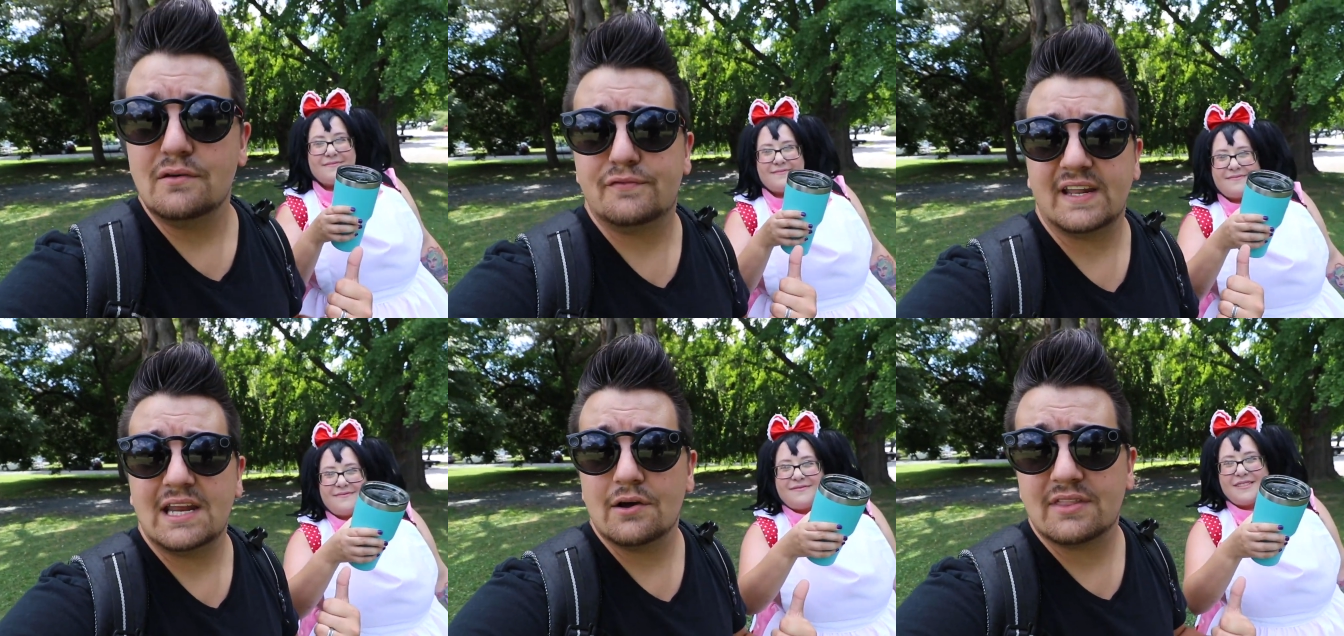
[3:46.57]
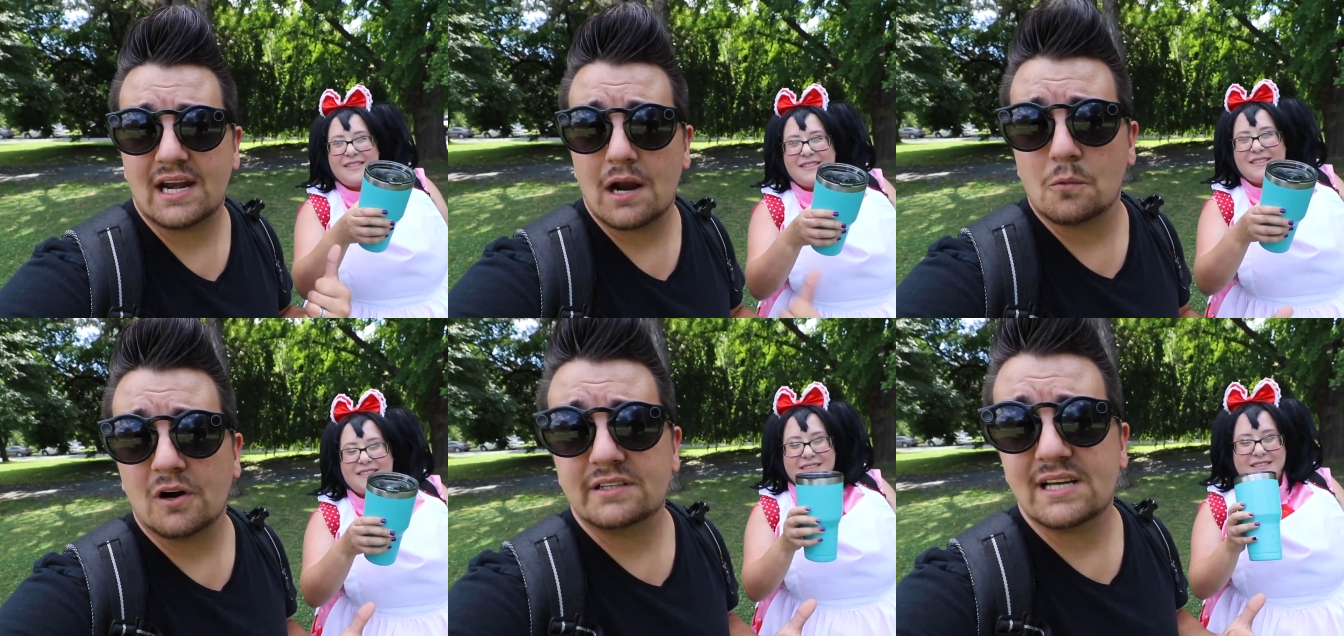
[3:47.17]
Speaker 1: the video that I
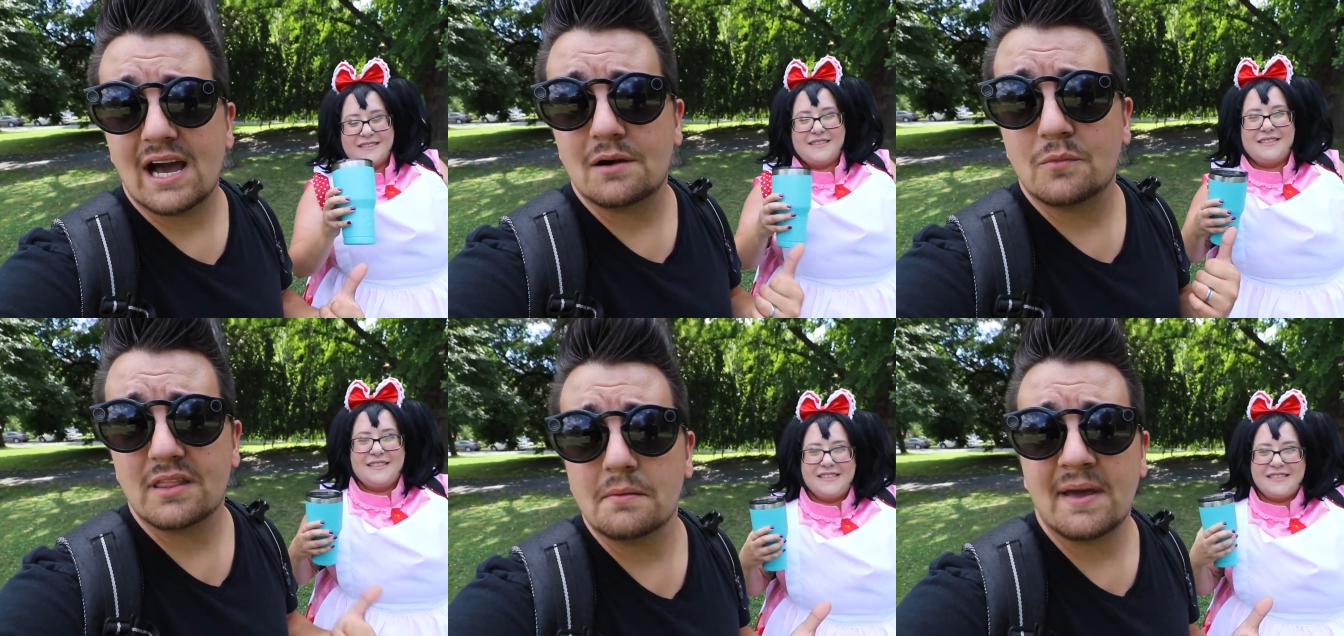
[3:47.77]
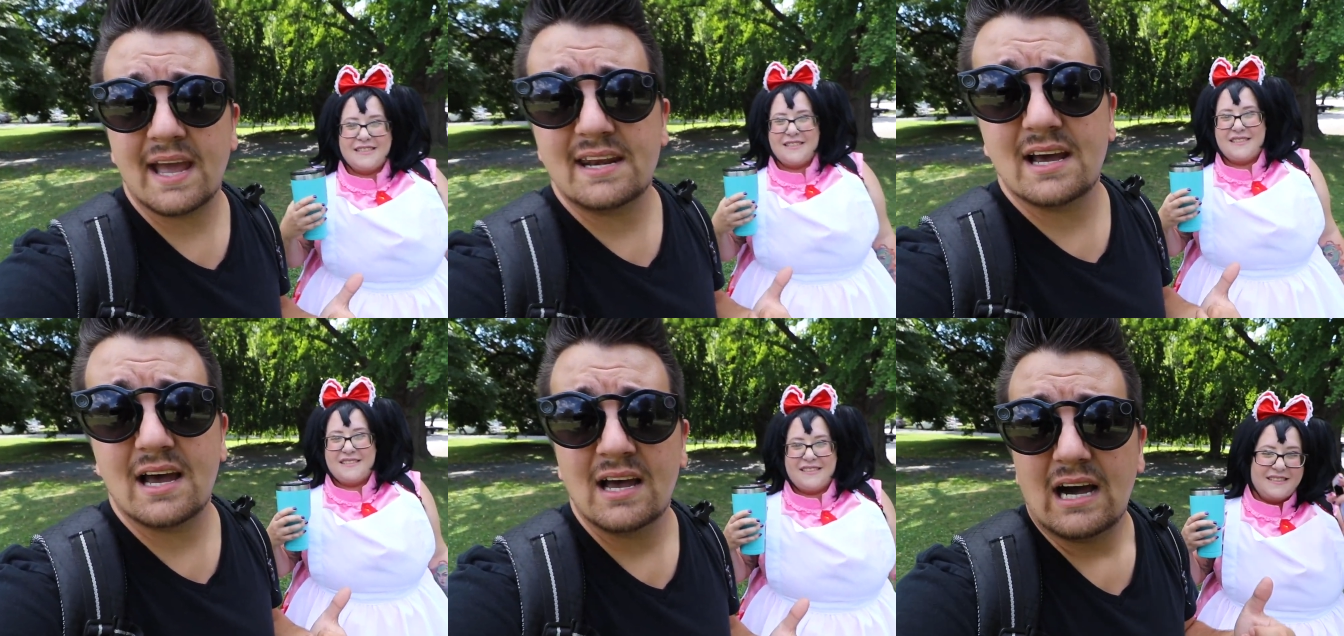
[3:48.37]
worked on with
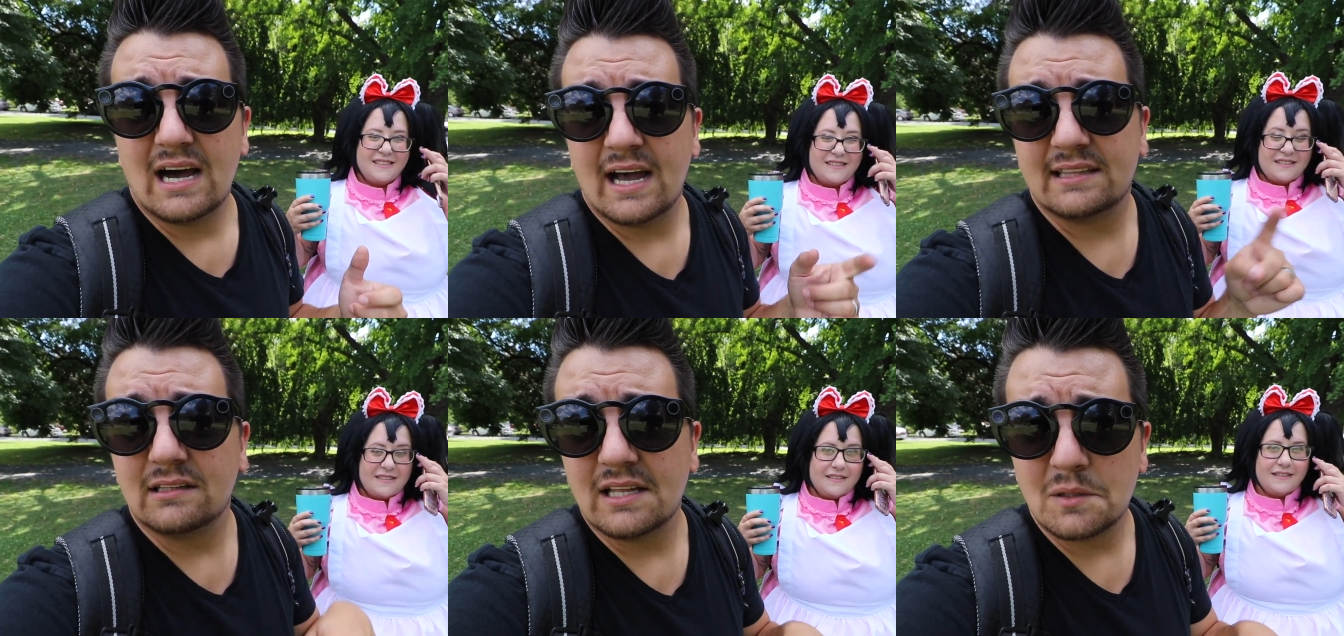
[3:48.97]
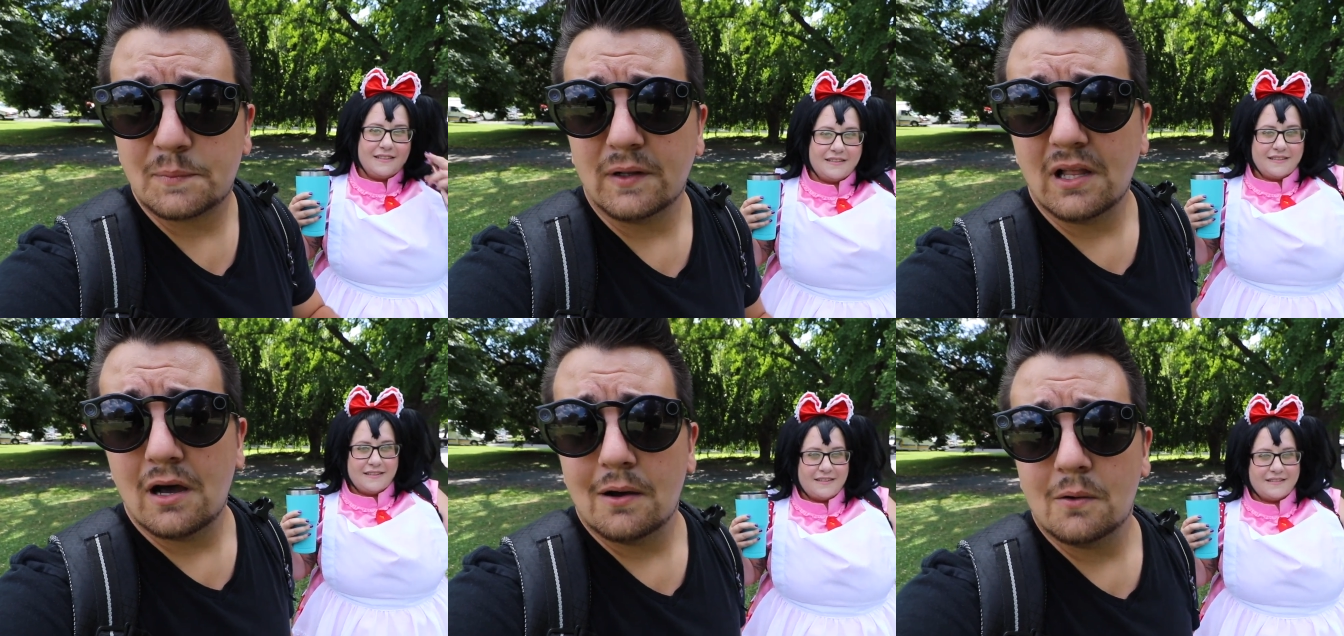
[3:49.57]
Amanda uh, at the link
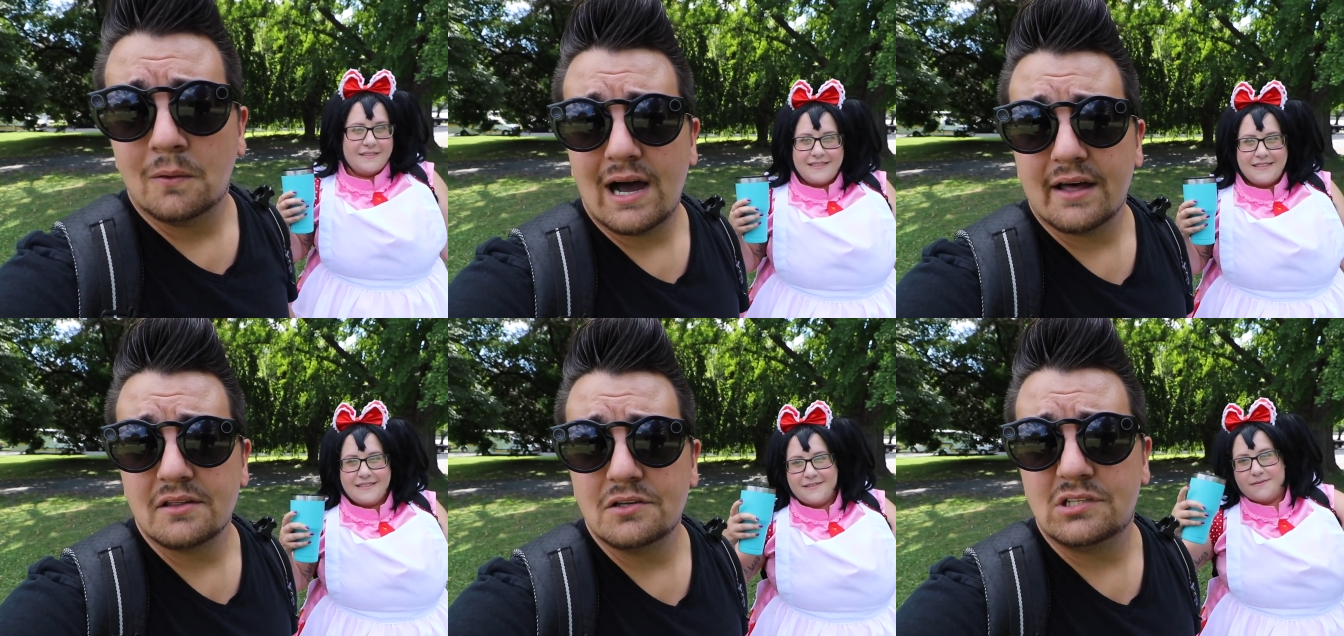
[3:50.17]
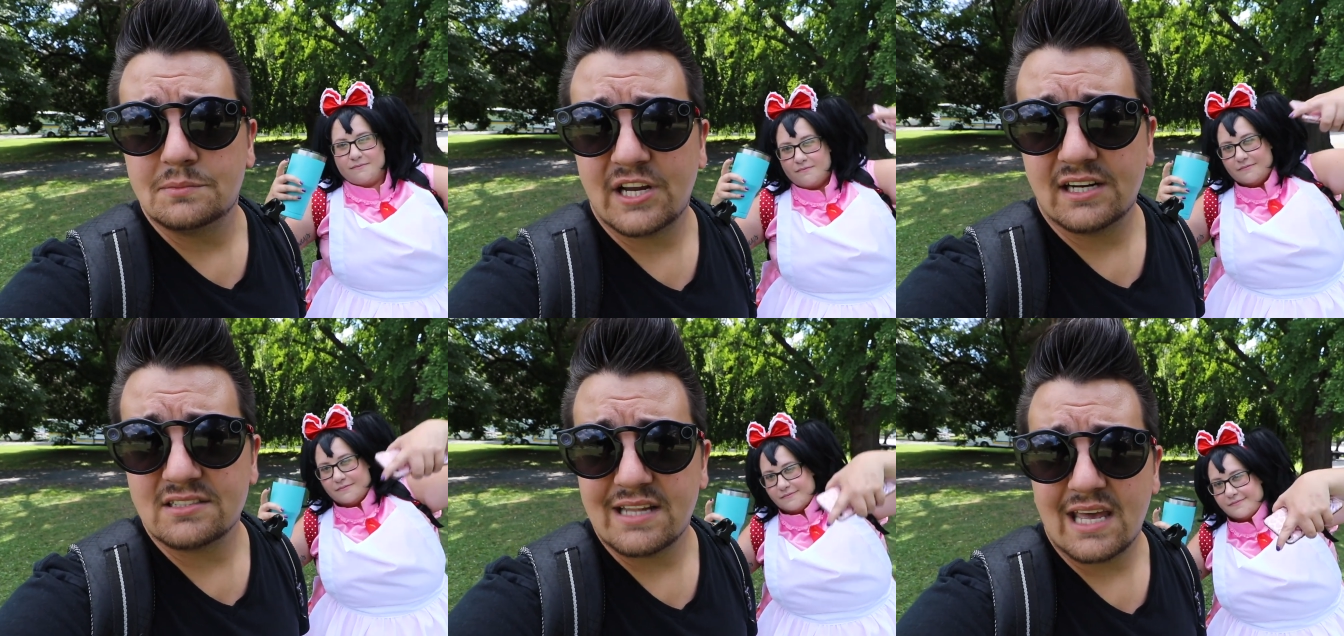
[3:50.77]
below. Uh, the YouTube
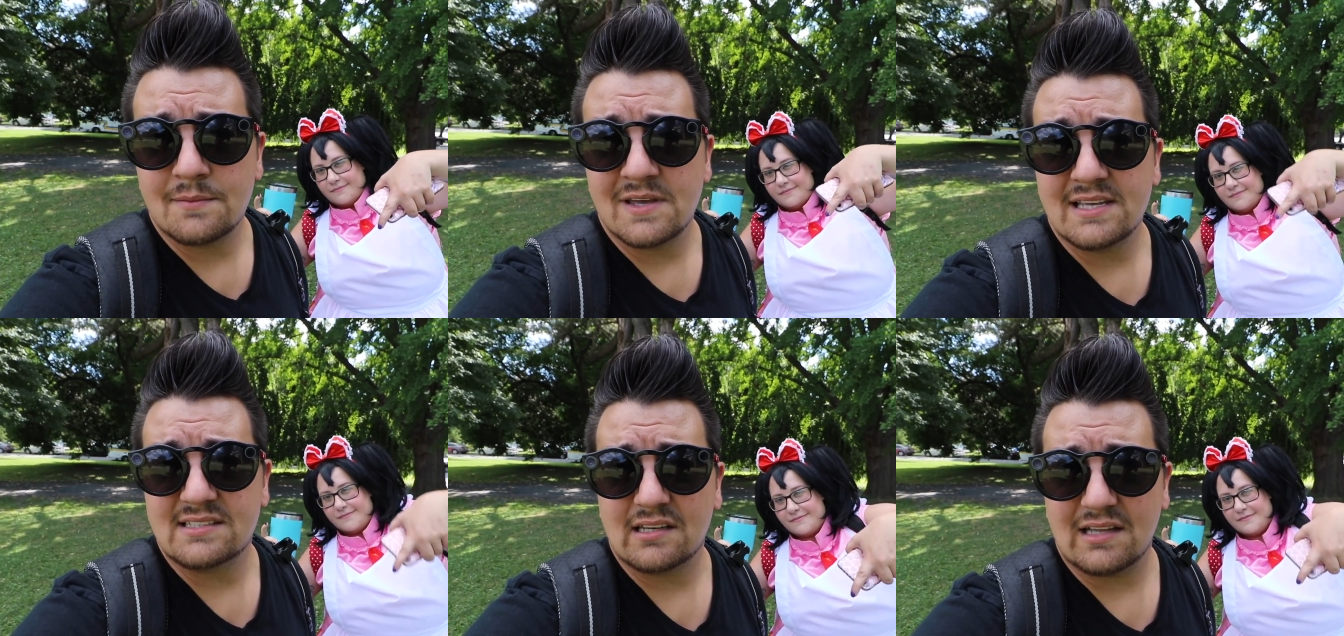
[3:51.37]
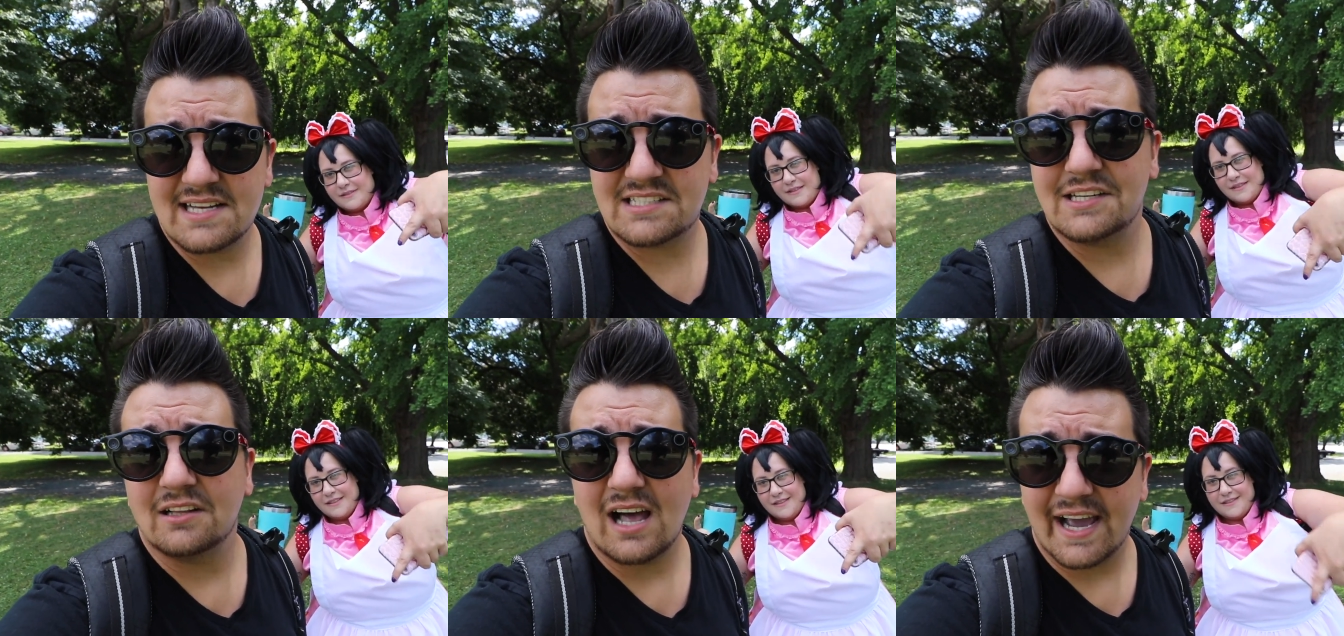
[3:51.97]
channel's name is Celestial